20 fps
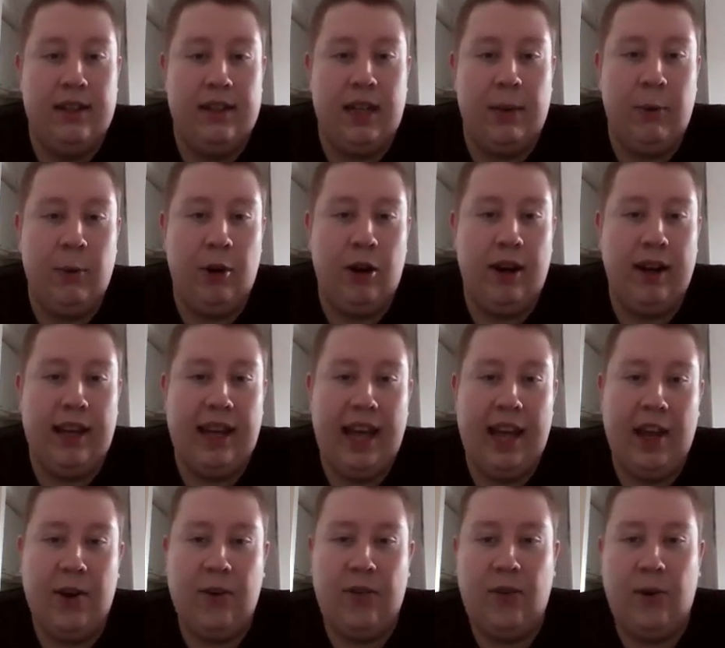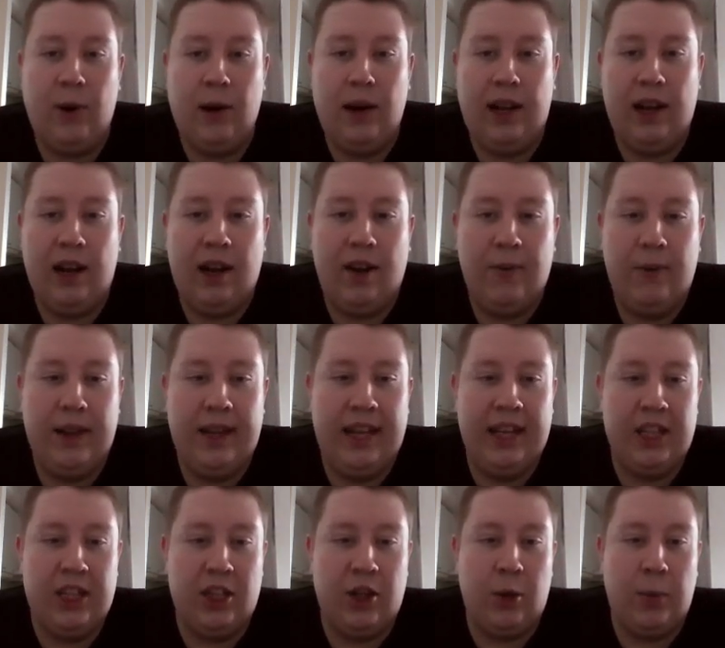Saburo and Keiko fall in love with
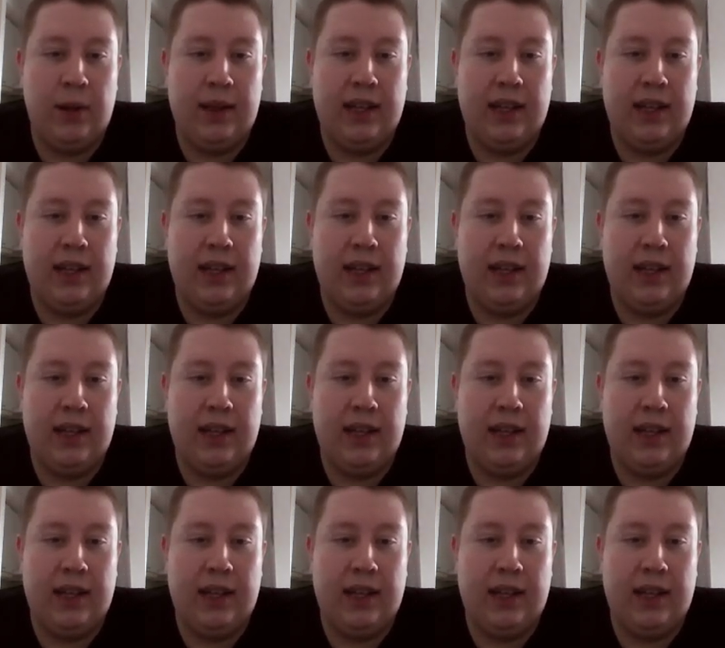each other,